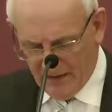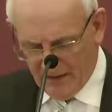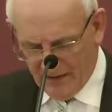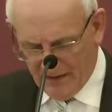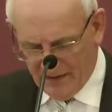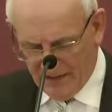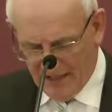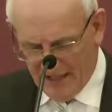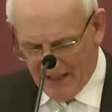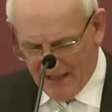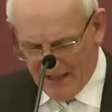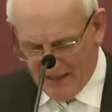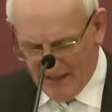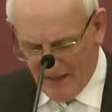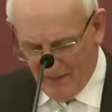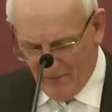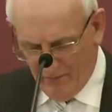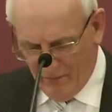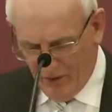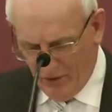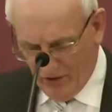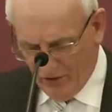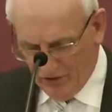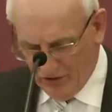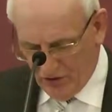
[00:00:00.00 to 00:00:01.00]
Is any
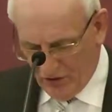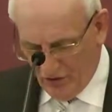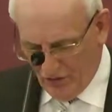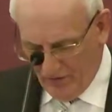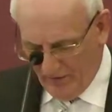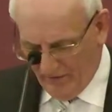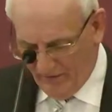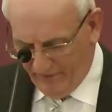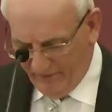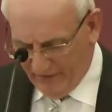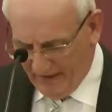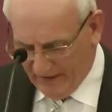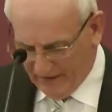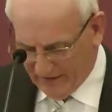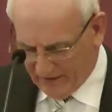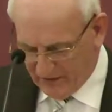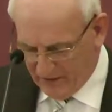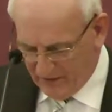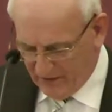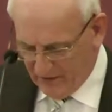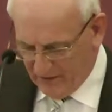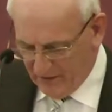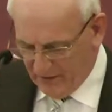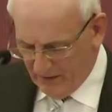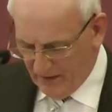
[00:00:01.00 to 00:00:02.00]
among you
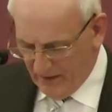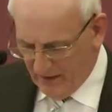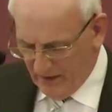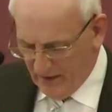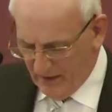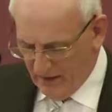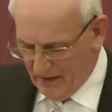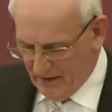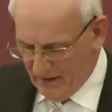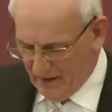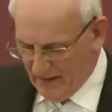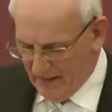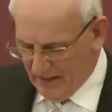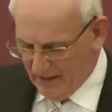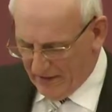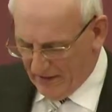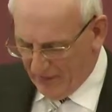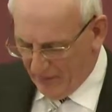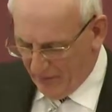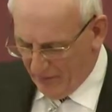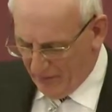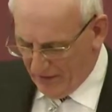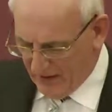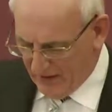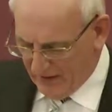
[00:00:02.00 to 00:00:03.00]
afflicted? Let
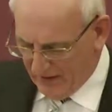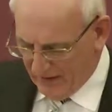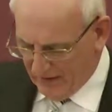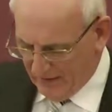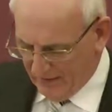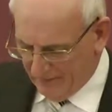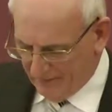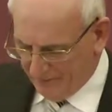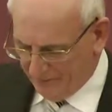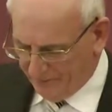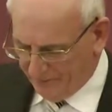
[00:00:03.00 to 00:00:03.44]
him pray.